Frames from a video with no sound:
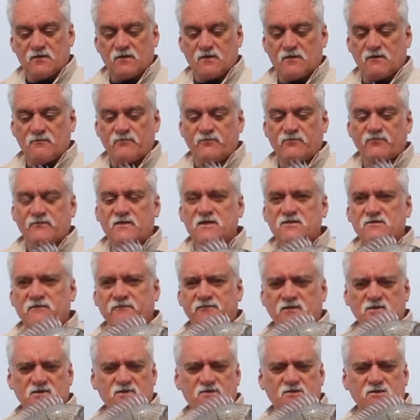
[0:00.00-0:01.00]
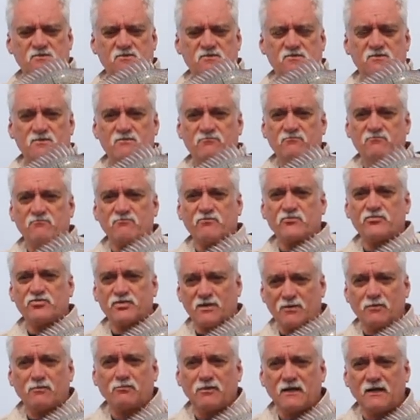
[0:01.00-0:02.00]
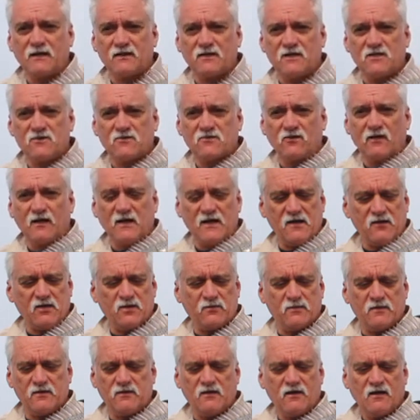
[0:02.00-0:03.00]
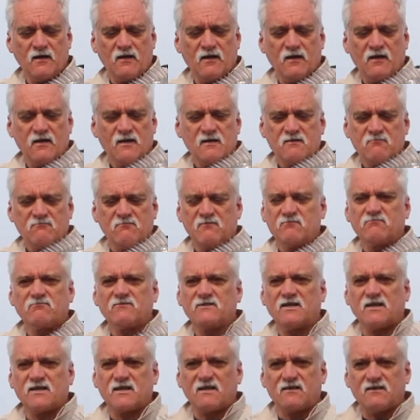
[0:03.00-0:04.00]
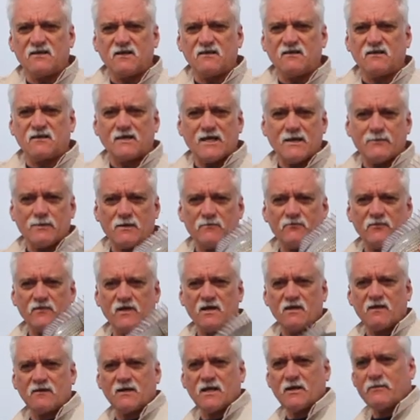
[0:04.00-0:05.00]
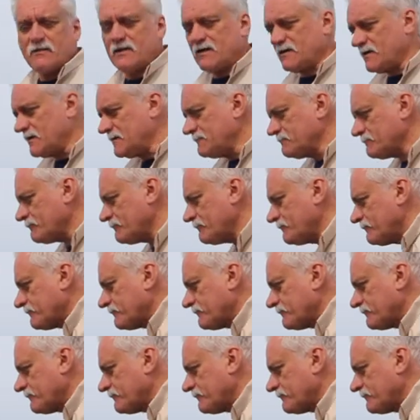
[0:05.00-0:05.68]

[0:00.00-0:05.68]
So there's a fish that's probably legal length, but I don't need to keep him. He can go back in.